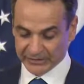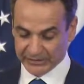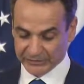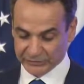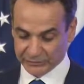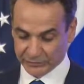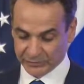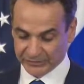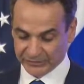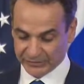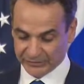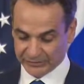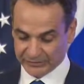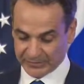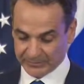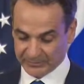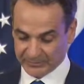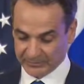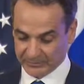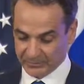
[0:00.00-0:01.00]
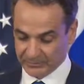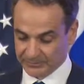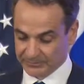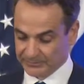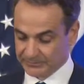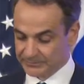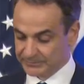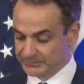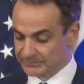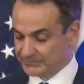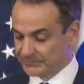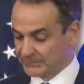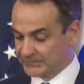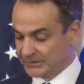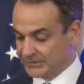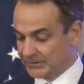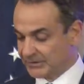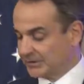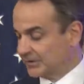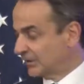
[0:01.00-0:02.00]
nature is susceptible.
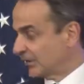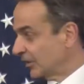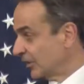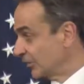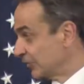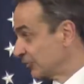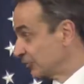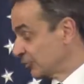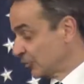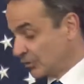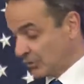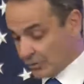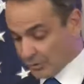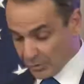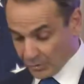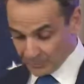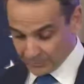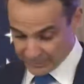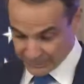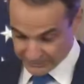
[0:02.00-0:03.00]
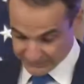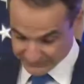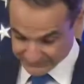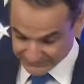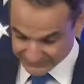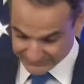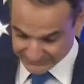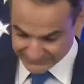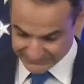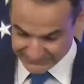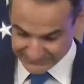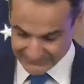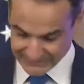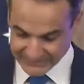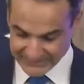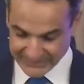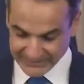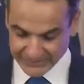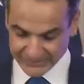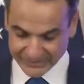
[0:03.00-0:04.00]
A strong hope,"
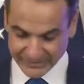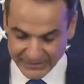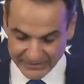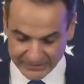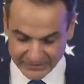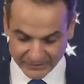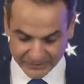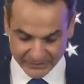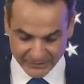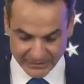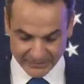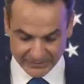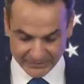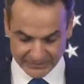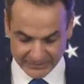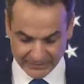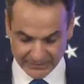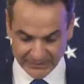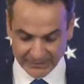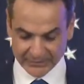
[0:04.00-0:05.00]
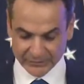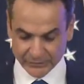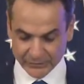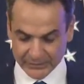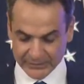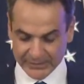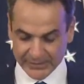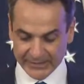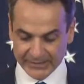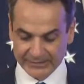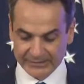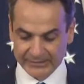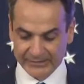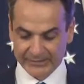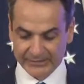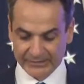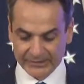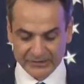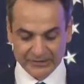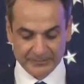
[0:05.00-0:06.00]
he said, "is then entertained
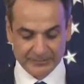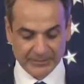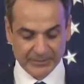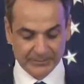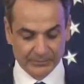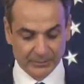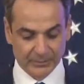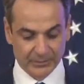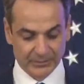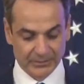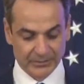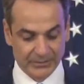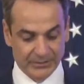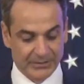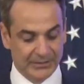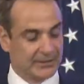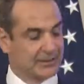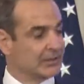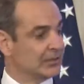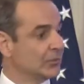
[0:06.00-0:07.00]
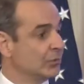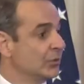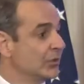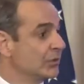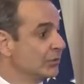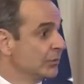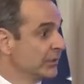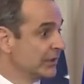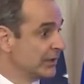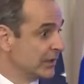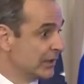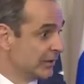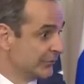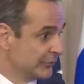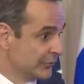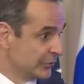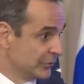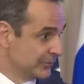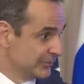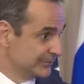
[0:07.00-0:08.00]
that these people will
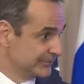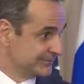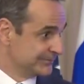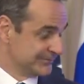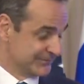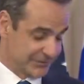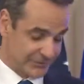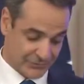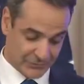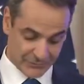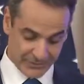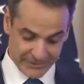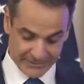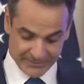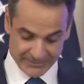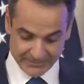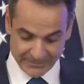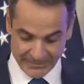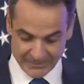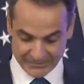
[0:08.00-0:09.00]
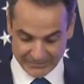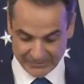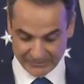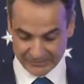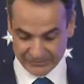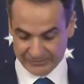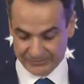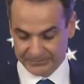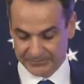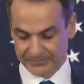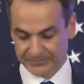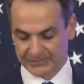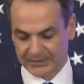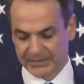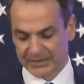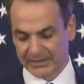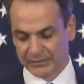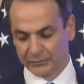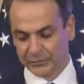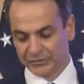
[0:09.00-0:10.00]
recover their independence
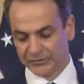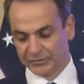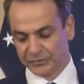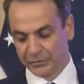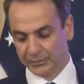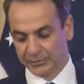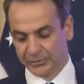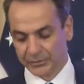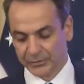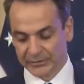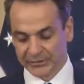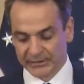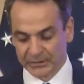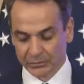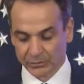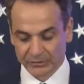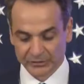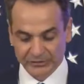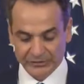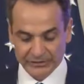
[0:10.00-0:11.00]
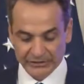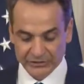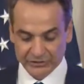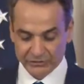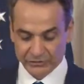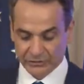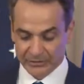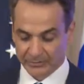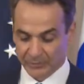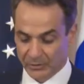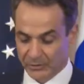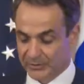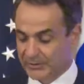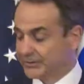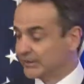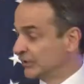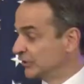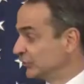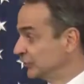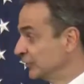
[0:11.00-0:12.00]
and resume their equal station among the
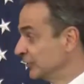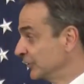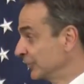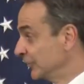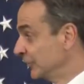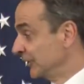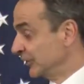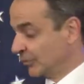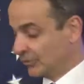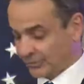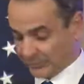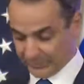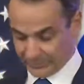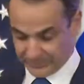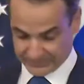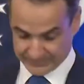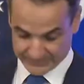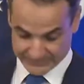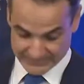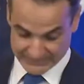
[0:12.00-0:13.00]
nations of the earth."